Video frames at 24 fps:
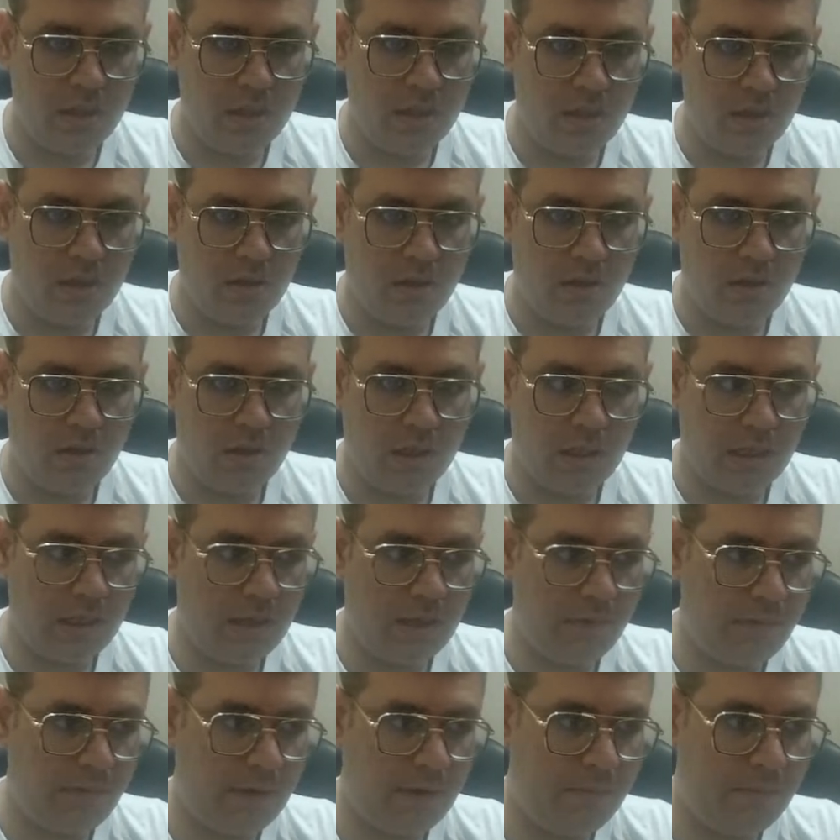Okay, if
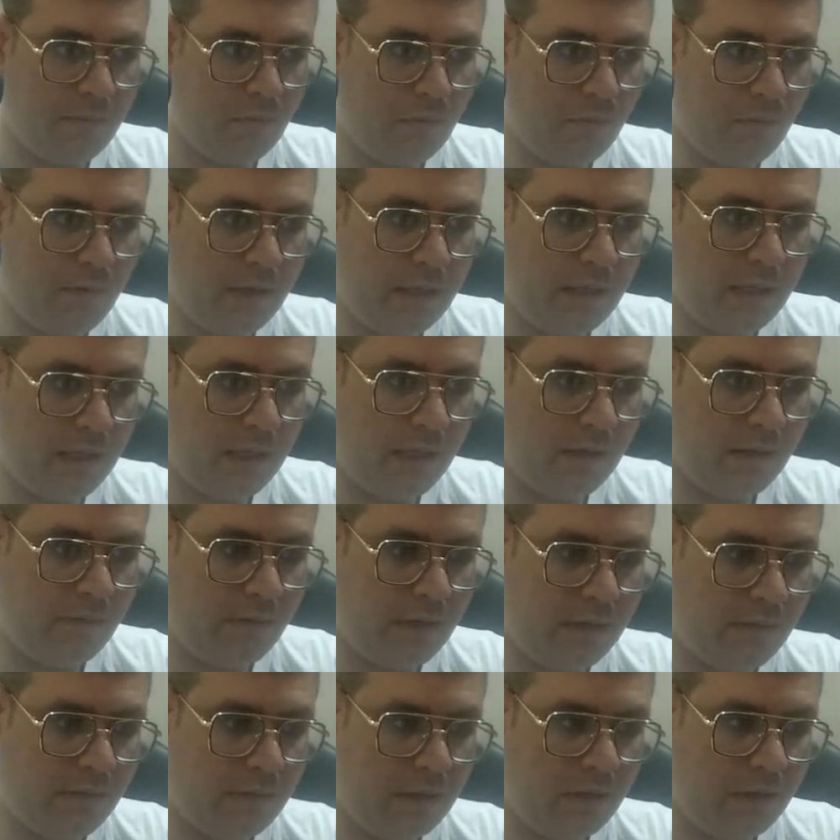I move it here, what
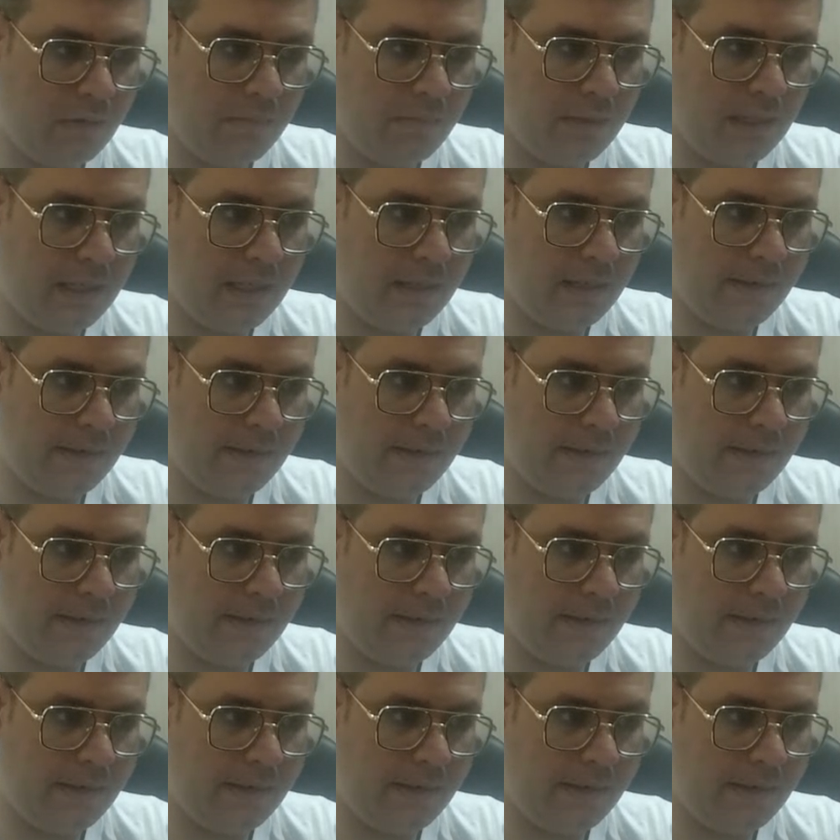will you play?